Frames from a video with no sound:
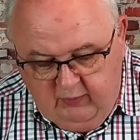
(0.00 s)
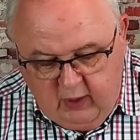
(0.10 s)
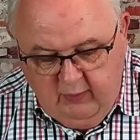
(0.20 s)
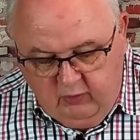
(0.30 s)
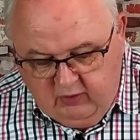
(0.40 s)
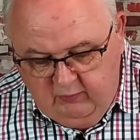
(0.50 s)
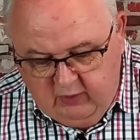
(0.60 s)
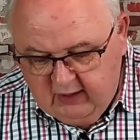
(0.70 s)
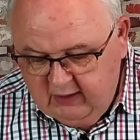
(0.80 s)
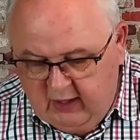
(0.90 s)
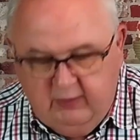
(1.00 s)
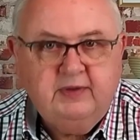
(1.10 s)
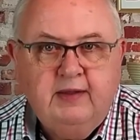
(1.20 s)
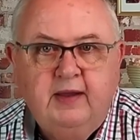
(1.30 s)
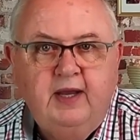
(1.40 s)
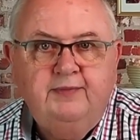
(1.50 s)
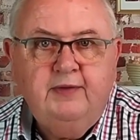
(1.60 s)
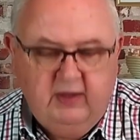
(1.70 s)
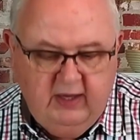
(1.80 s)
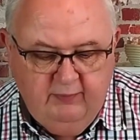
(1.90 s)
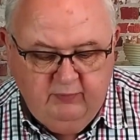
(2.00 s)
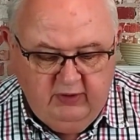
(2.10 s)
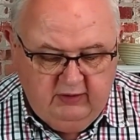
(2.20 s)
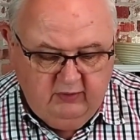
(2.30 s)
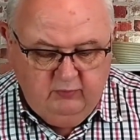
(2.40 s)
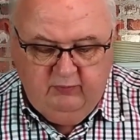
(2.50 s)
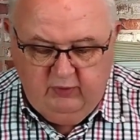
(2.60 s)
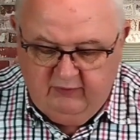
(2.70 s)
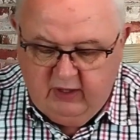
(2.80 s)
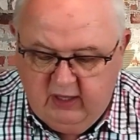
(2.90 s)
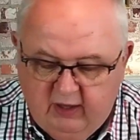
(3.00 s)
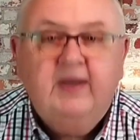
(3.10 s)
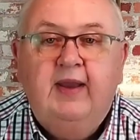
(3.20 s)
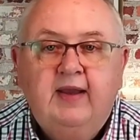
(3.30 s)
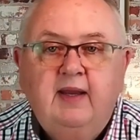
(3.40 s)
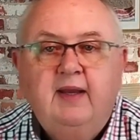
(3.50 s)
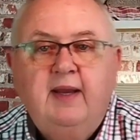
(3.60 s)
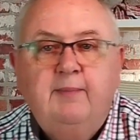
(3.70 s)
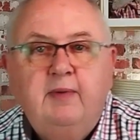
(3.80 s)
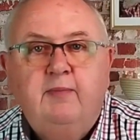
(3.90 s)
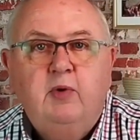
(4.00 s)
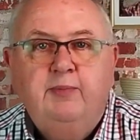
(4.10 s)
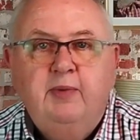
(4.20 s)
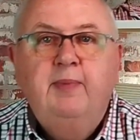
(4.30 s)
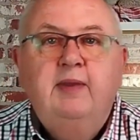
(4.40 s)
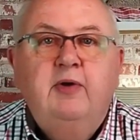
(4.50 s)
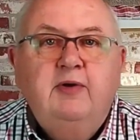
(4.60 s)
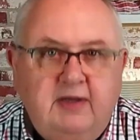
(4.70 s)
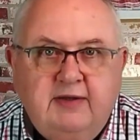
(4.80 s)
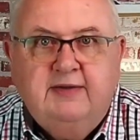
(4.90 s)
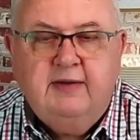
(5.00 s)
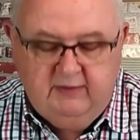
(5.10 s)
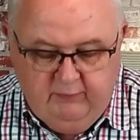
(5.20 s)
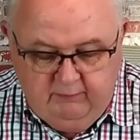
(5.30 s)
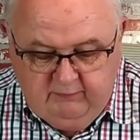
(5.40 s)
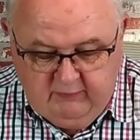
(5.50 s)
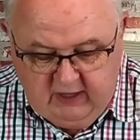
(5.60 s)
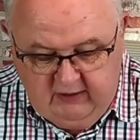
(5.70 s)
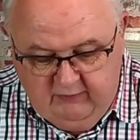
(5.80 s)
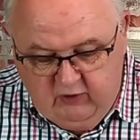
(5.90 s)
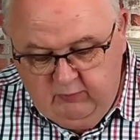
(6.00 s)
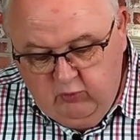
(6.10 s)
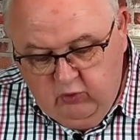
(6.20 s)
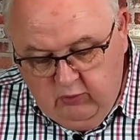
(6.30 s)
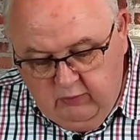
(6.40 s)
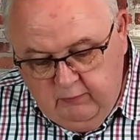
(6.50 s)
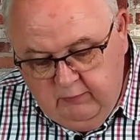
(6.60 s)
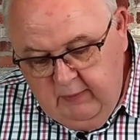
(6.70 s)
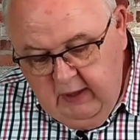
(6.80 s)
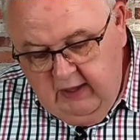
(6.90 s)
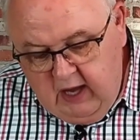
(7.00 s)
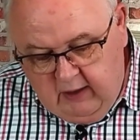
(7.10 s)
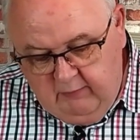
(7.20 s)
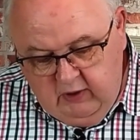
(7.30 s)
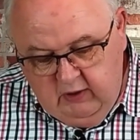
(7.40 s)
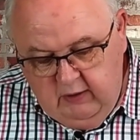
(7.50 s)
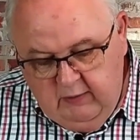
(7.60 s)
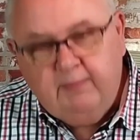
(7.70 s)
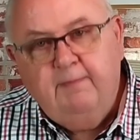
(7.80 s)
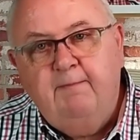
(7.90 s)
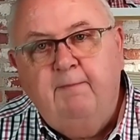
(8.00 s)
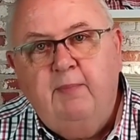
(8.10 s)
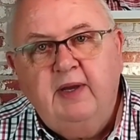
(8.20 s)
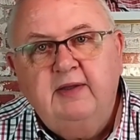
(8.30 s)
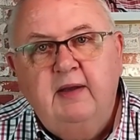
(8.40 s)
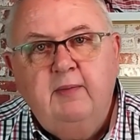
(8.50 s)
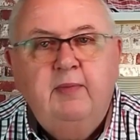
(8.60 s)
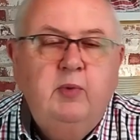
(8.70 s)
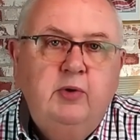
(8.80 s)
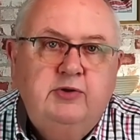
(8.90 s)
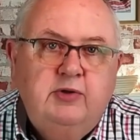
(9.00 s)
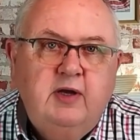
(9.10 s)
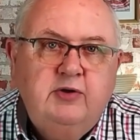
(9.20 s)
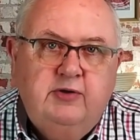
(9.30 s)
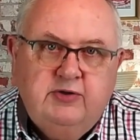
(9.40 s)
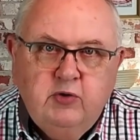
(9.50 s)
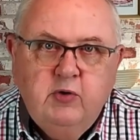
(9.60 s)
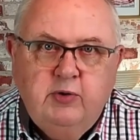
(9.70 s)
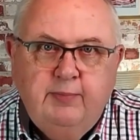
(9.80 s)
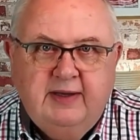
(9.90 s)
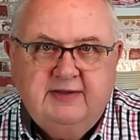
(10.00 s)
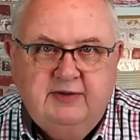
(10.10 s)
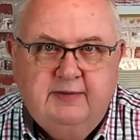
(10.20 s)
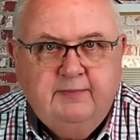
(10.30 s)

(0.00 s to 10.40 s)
I put the bread in the oven after I had pressed it with my finger and performed the pressure test. That is very important. And I've brushed it with boiled starch, the so-called paste,